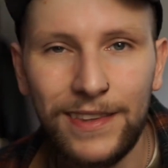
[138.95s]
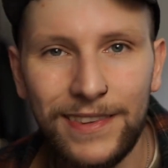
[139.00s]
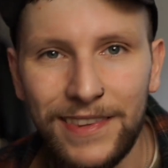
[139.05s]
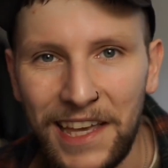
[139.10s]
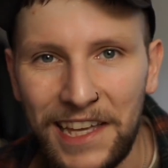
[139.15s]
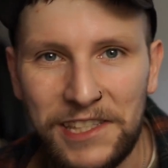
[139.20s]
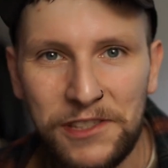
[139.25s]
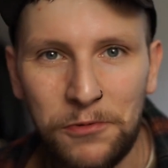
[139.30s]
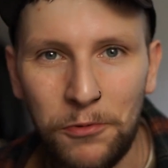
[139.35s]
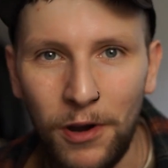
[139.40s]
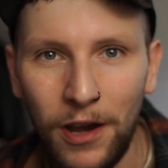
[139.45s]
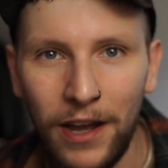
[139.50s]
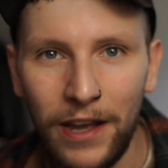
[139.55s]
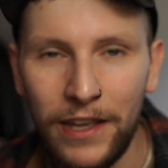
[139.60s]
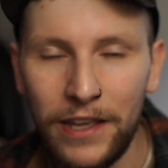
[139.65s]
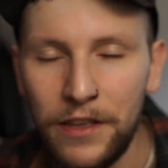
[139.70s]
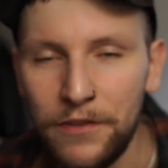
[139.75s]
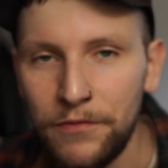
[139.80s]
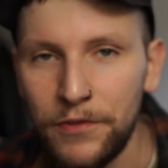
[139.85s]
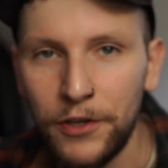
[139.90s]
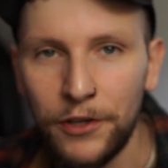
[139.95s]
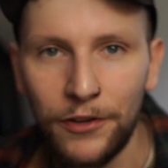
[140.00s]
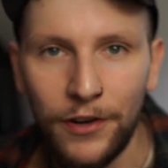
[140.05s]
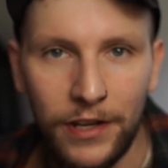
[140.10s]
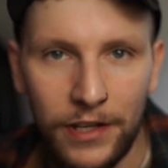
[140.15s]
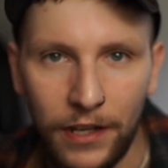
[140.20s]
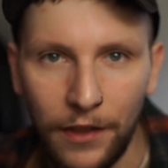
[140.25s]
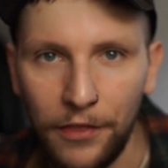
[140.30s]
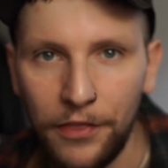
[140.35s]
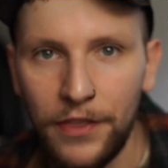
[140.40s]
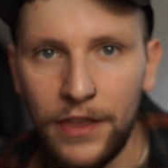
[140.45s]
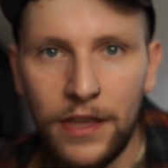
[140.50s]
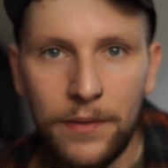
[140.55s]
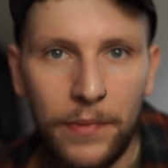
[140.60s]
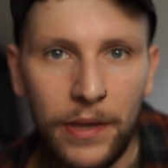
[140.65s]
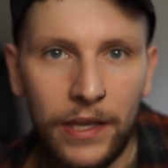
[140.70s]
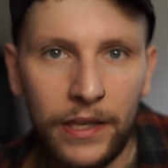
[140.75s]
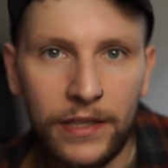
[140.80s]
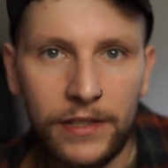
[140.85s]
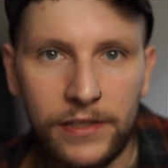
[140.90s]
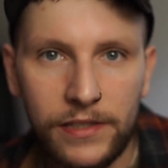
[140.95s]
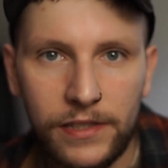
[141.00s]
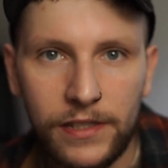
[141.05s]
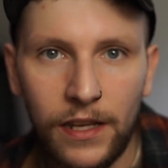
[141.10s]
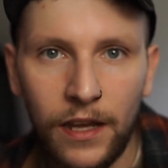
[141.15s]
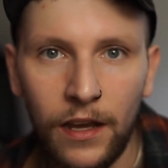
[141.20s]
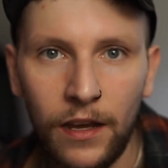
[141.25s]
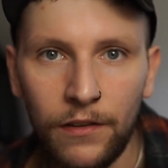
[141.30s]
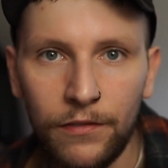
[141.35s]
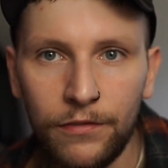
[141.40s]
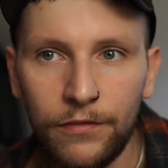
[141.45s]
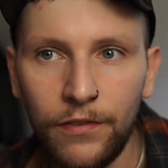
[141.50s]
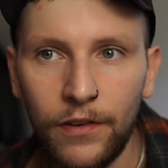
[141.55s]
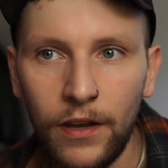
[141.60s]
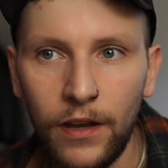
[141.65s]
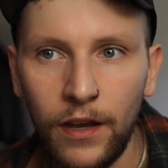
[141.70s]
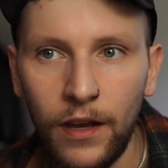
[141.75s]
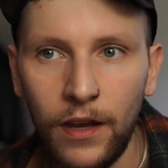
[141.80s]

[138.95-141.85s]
That's why if you're into theming and stuff,